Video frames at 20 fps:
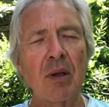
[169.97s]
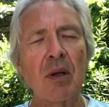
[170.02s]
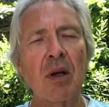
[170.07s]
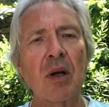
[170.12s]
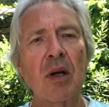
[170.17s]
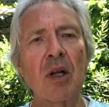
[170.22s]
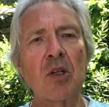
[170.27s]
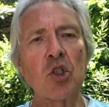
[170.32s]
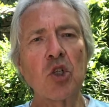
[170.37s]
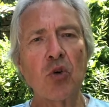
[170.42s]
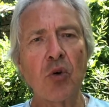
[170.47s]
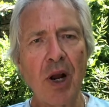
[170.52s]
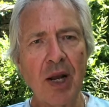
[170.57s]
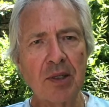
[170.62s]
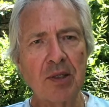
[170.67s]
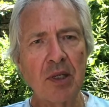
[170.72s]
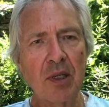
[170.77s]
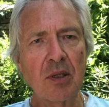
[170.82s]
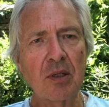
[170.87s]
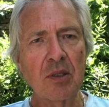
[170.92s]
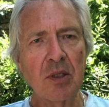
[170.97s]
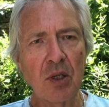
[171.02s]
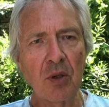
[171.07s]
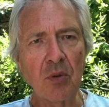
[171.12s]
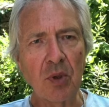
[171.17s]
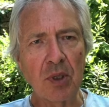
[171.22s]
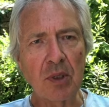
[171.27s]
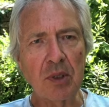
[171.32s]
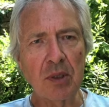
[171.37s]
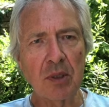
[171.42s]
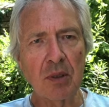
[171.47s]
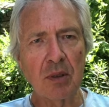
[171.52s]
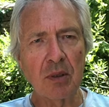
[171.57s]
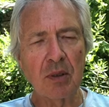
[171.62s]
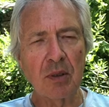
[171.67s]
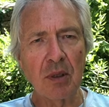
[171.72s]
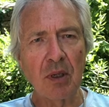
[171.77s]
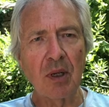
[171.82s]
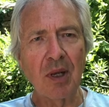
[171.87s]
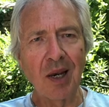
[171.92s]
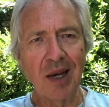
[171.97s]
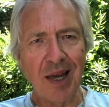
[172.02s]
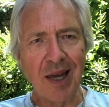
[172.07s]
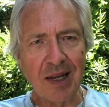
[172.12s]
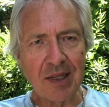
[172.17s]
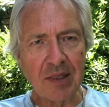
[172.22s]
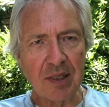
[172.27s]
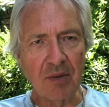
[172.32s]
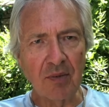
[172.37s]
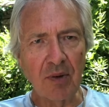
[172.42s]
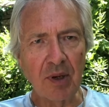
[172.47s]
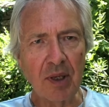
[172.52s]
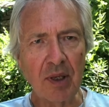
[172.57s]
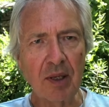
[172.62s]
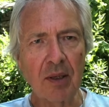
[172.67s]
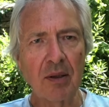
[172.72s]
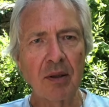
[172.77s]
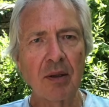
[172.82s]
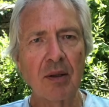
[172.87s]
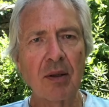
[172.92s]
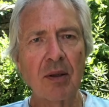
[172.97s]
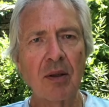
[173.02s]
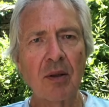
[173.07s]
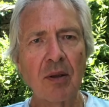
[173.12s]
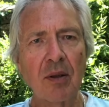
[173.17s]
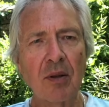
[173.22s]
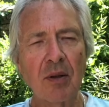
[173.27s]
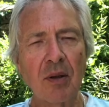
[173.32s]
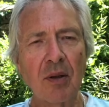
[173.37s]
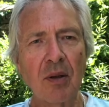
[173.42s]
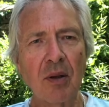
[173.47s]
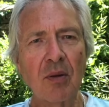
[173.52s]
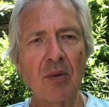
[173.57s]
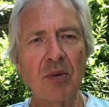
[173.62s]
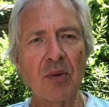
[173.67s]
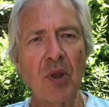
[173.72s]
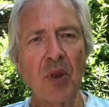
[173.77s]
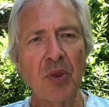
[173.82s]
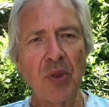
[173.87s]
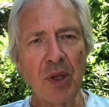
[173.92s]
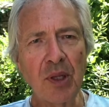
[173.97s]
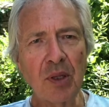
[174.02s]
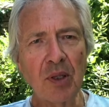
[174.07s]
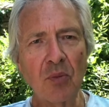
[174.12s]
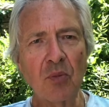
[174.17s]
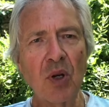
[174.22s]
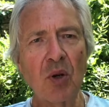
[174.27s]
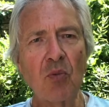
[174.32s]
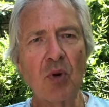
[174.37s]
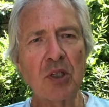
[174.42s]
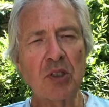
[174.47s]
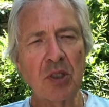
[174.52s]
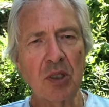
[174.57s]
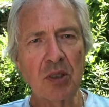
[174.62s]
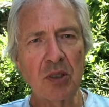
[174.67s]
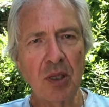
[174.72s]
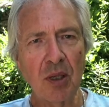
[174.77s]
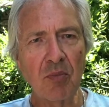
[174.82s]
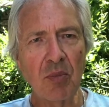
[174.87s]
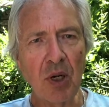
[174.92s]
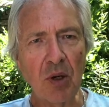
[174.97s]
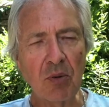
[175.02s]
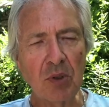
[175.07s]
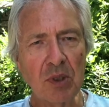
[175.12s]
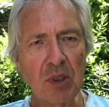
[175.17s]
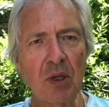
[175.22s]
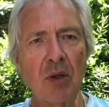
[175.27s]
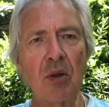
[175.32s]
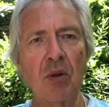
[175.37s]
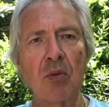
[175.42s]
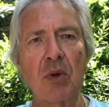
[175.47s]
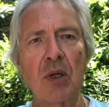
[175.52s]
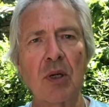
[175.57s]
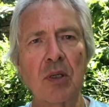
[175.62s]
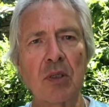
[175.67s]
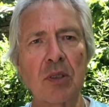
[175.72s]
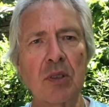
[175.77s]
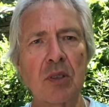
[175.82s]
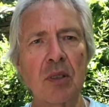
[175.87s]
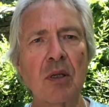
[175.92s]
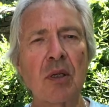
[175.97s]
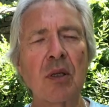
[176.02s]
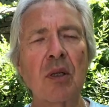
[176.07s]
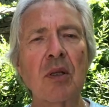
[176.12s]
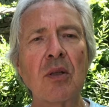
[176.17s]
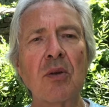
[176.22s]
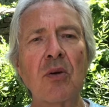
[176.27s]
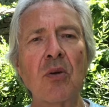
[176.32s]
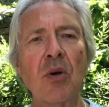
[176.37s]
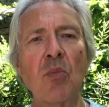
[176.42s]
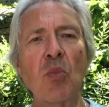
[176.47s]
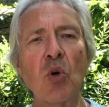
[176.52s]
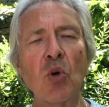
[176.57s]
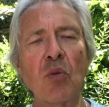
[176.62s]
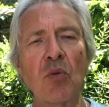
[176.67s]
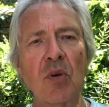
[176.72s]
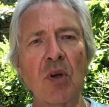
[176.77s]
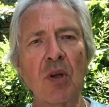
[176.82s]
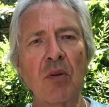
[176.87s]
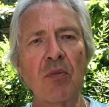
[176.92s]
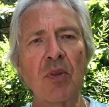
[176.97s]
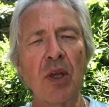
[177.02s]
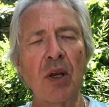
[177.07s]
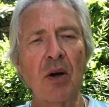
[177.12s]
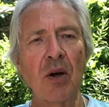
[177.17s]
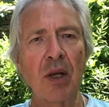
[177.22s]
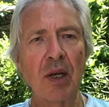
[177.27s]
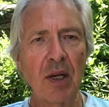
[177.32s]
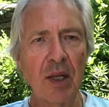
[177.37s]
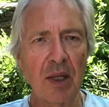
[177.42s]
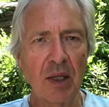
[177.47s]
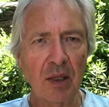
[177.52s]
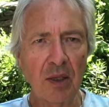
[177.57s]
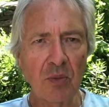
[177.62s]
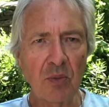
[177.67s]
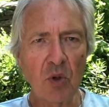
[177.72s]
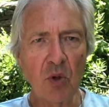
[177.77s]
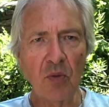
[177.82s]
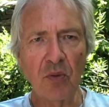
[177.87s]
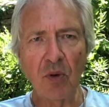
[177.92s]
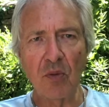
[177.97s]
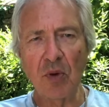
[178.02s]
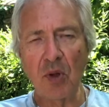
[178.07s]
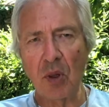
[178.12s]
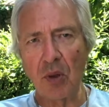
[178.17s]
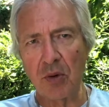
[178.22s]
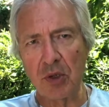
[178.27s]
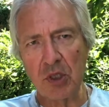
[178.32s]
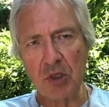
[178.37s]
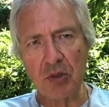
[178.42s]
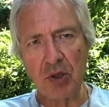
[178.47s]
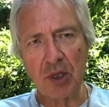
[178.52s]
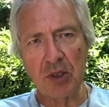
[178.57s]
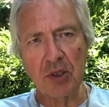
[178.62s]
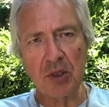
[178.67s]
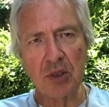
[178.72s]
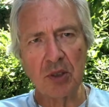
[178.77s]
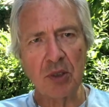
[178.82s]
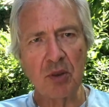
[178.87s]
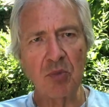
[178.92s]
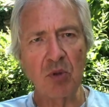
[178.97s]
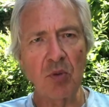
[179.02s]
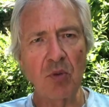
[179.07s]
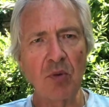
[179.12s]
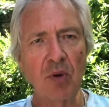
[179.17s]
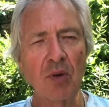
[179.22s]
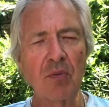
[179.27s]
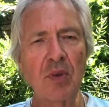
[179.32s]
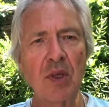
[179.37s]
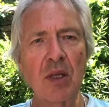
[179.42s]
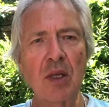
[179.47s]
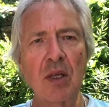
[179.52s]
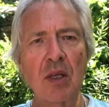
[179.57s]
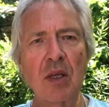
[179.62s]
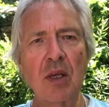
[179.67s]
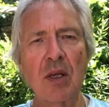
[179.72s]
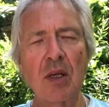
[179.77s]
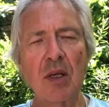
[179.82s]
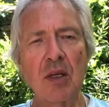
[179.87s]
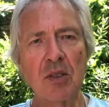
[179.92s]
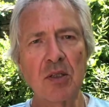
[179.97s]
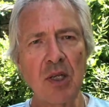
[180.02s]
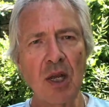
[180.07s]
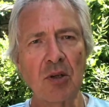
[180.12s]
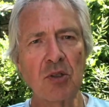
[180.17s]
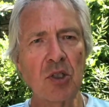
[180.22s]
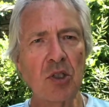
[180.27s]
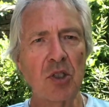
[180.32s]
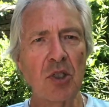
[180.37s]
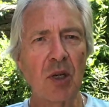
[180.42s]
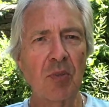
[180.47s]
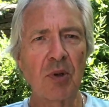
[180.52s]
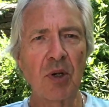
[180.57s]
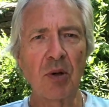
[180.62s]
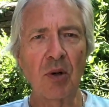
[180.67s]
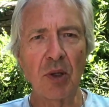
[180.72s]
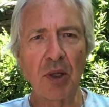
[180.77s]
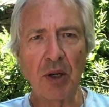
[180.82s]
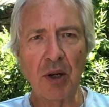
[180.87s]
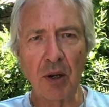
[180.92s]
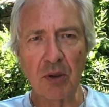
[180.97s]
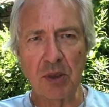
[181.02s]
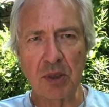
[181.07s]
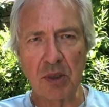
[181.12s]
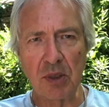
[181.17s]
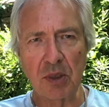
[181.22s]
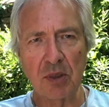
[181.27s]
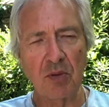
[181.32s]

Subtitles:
attracting to us, collectively, the thing that we wish to see most. In other words, the removal of the iron heel, the removal of all the restrictions, the removal of the censorship and all the nonsense that